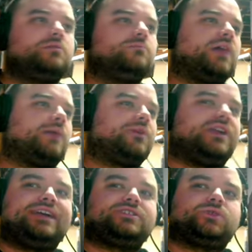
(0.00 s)
A lot more
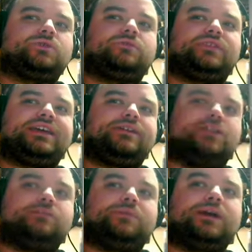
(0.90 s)
natural without
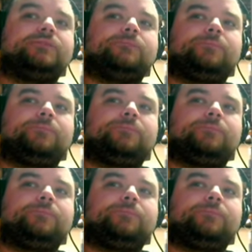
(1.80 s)
it, but